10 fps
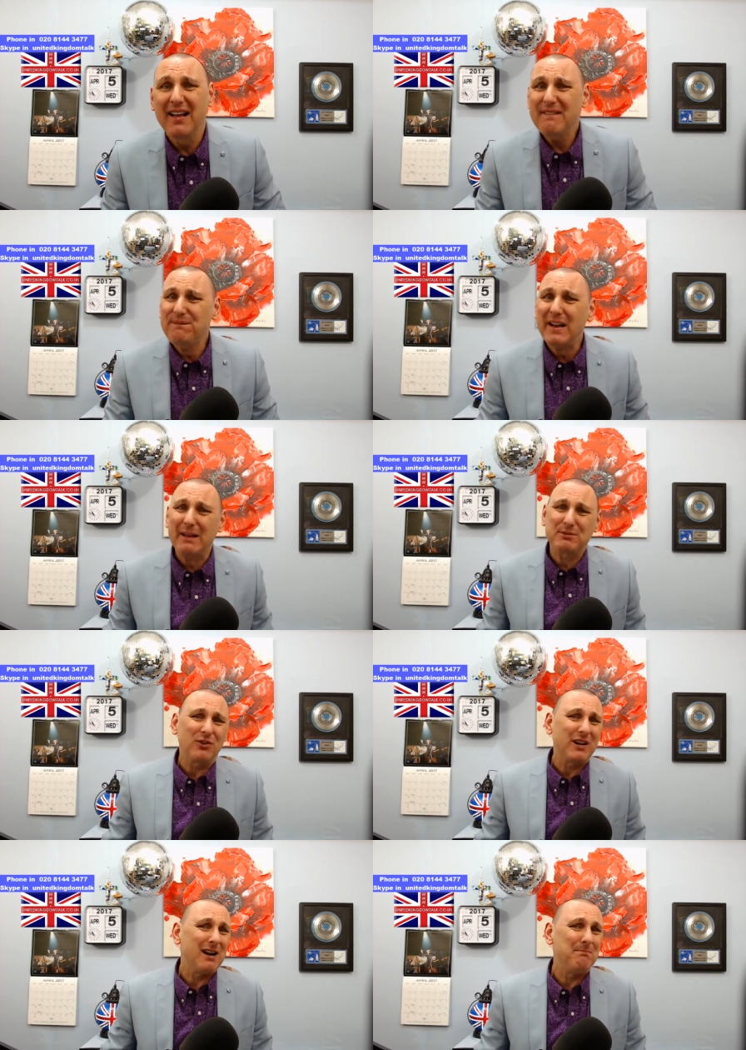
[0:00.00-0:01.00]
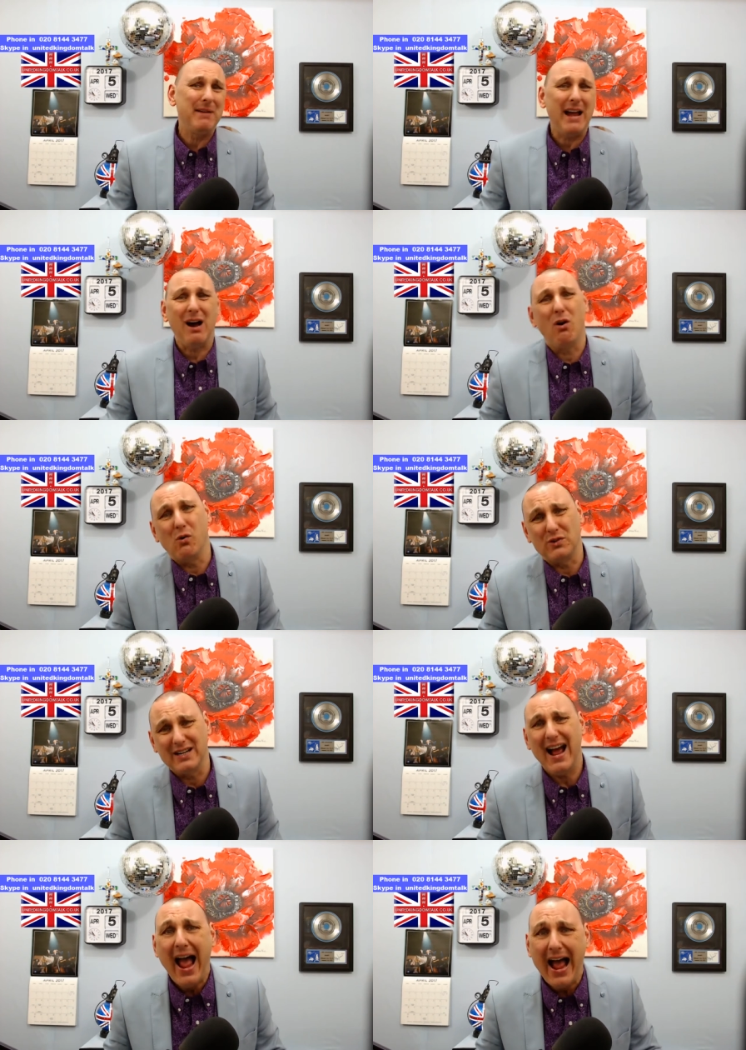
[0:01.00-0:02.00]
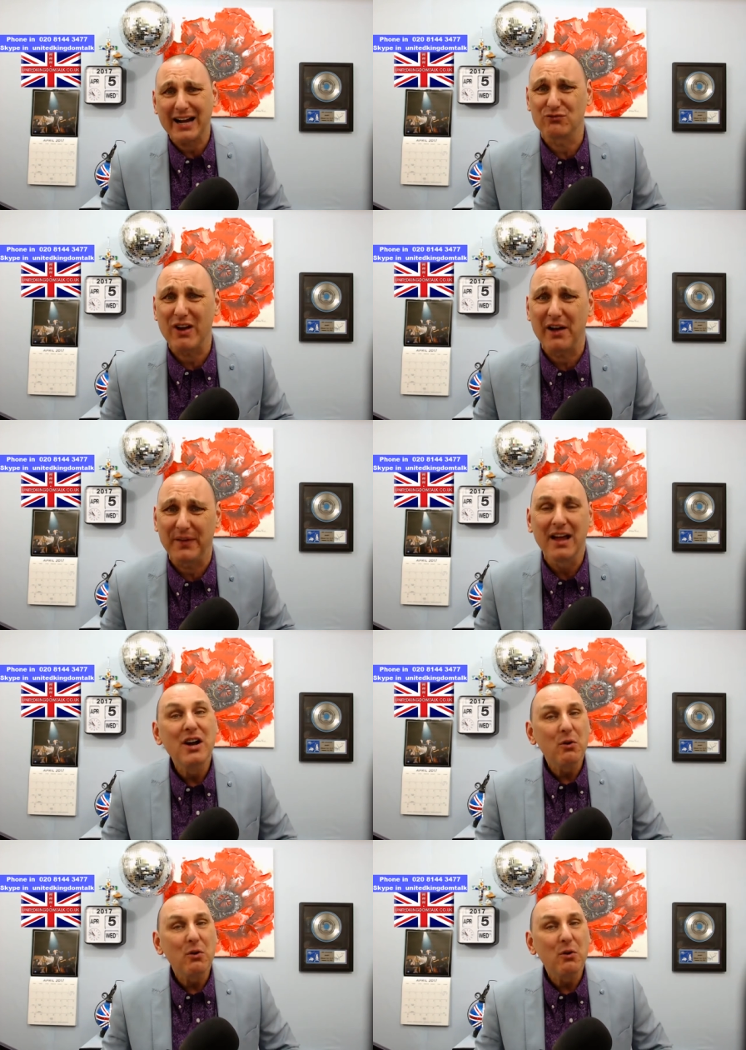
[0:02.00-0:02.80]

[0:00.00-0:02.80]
Philip's looking a bit old and haggard round there.